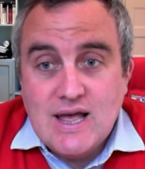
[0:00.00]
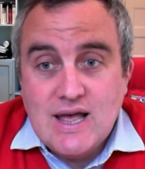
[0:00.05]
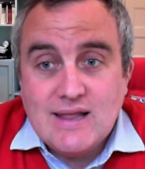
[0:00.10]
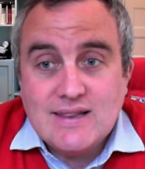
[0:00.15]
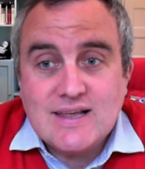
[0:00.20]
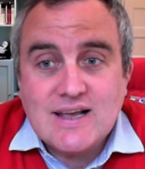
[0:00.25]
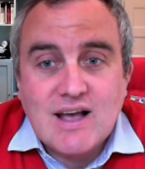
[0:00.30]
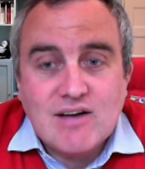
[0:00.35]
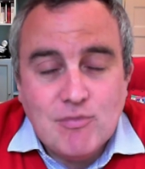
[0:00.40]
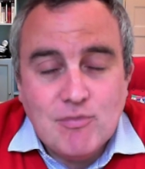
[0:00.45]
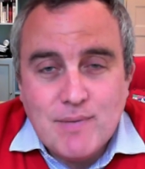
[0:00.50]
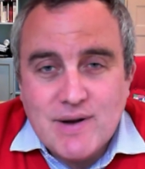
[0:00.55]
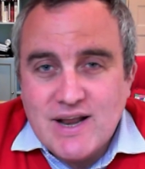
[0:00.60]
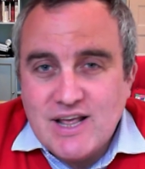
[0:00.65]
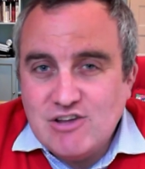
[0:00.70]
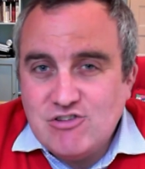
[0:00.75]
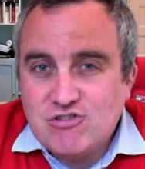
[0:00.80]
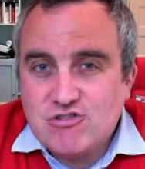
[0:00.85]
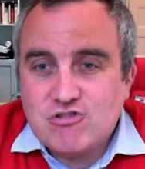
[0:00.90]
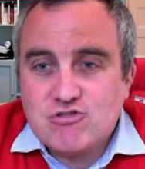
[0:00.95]
The government
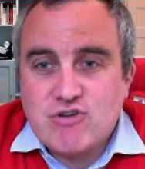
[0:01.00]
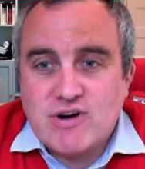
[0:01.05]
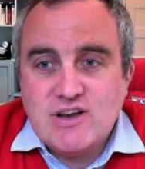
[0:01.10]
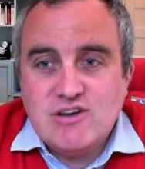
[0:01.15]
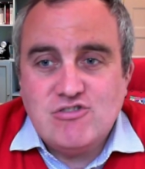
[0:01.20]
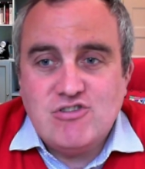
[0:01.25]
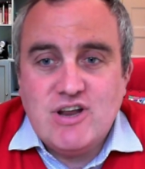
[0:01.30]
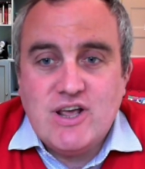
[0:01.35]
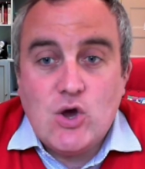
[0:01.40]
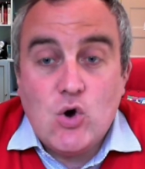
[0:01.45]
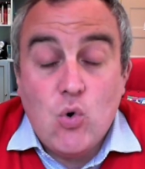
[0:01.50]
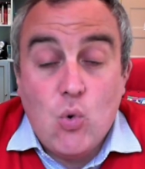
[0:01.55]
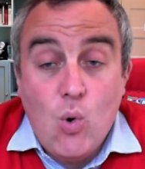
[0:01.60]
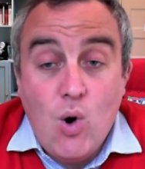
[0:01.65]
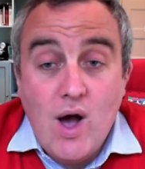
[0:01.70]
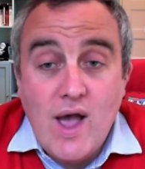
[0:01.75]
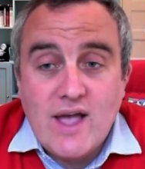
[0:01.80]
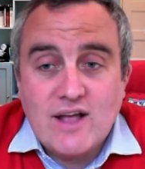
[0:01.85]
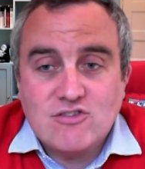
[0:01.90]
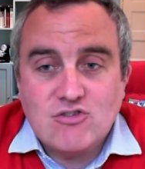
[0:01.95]
is strangely
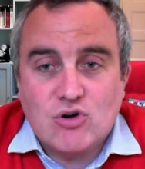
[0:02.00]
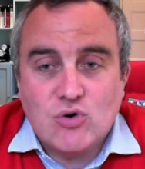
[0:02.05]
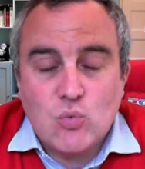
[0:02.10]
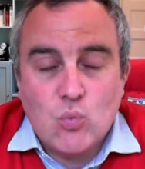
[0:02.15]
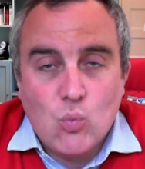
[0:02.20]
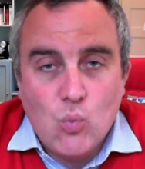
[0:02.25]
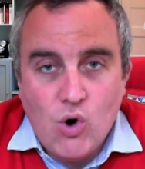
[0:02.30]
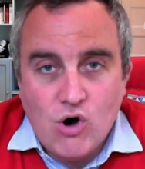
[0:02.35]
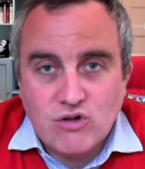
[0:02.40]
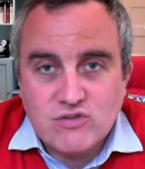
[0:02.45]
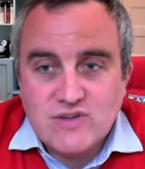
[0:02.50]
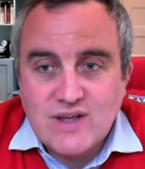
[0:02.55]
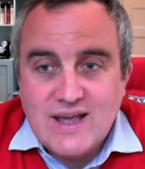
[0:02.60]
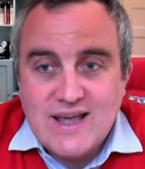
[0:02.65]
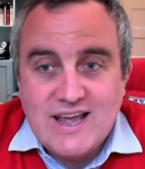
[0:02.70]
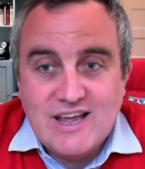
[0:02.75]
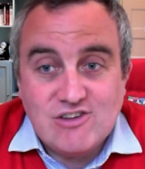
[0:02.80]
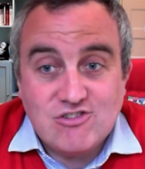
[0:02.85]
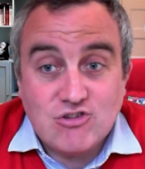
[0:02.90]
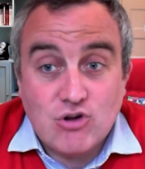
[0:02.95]
quiet on what
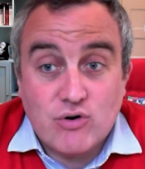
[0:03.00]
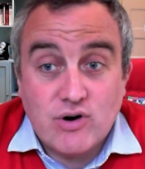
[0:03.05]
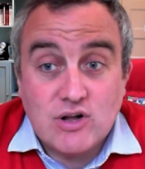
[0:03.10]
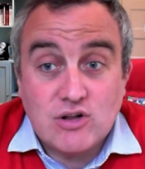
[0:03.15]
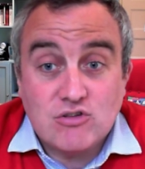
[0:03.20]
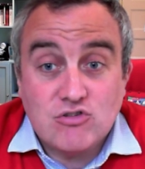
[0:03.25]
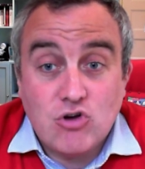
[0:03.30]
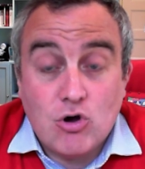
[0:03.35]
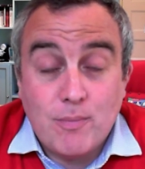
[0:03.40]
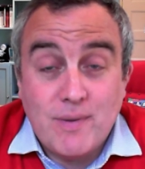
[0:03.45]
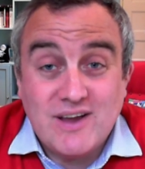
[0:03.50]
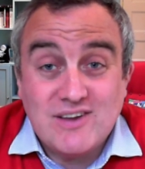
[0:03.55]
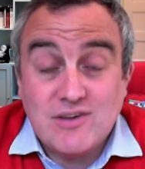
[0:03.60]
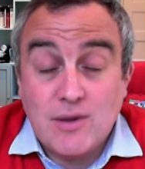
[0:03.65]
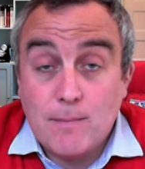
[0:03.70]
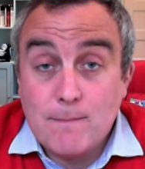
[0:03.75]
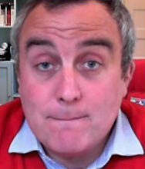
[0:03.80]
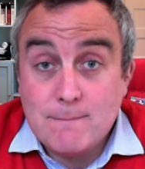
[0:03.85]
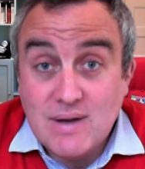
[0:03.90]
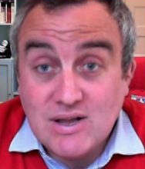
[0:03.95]
historical topics
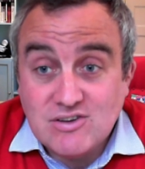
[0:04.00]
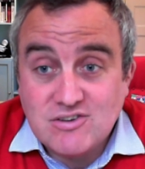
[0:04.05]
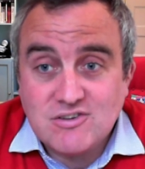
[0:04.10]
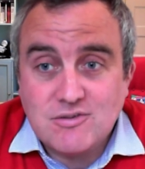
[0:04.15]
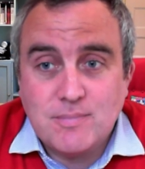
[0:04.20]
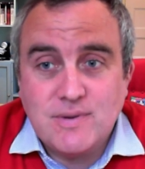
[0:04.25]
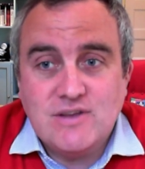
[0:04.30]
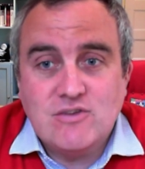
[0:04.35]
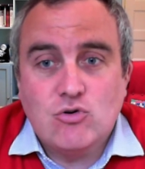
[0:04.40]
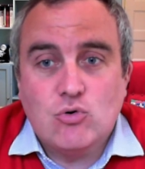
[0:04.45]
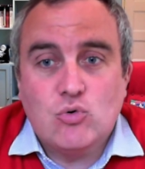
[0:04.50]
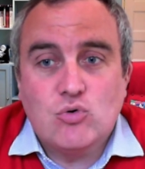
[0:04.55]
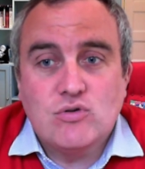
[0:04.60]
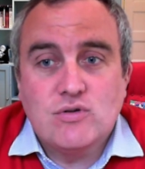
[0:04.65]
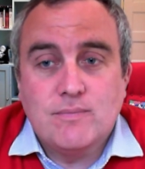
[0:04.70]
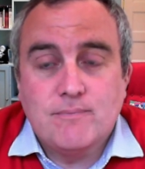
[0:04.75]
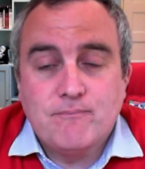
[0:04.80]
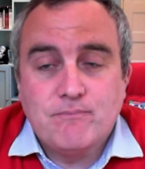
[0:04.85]
must be taught.